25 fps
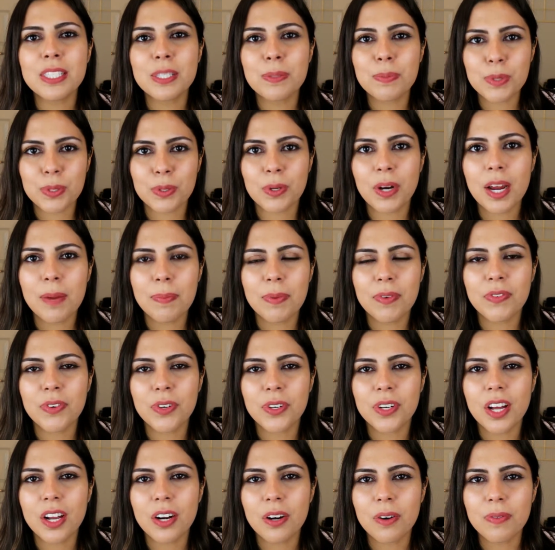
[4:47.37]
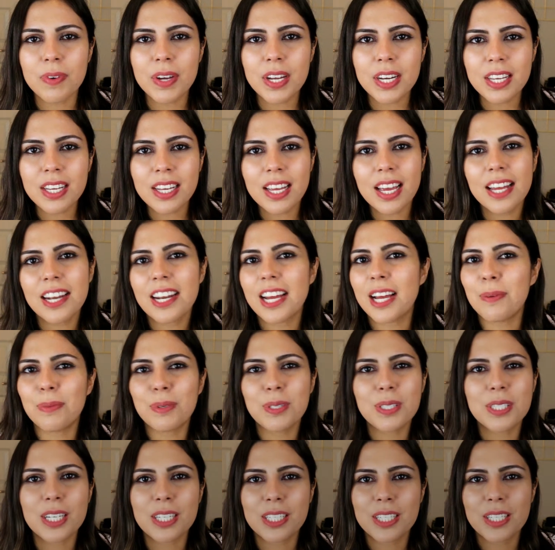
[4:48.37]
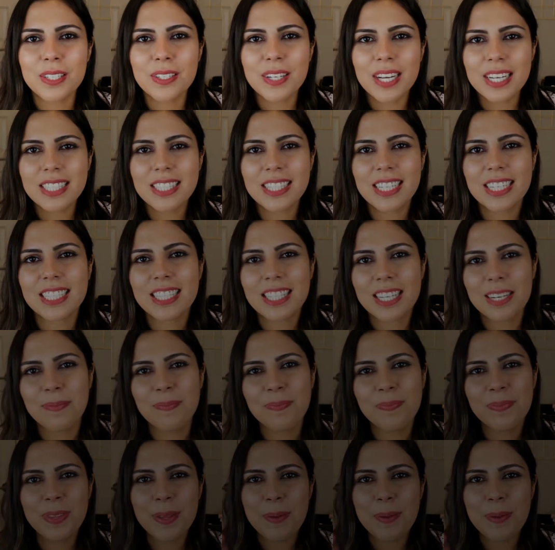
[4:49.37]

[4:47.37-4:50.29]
subscribe if you're not already. And I will talk to you guys next time.